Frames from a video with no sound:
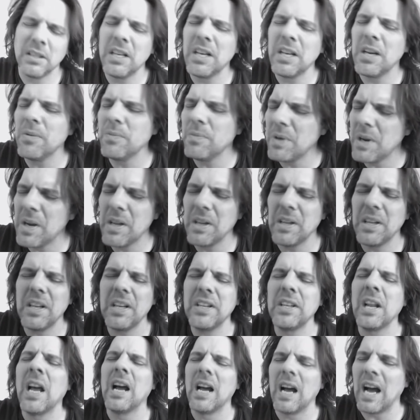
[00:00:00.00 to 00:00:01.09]
It really,
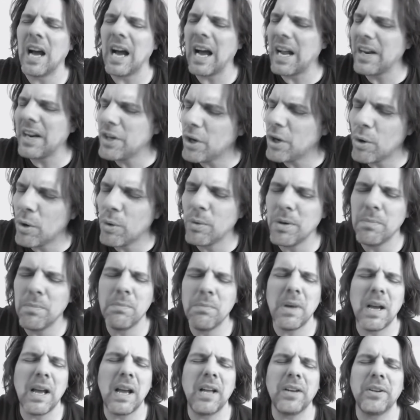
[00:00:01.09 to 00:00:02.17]
I know it
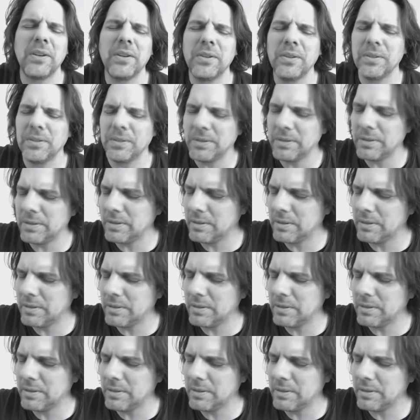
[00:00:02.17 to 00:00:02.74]
matters.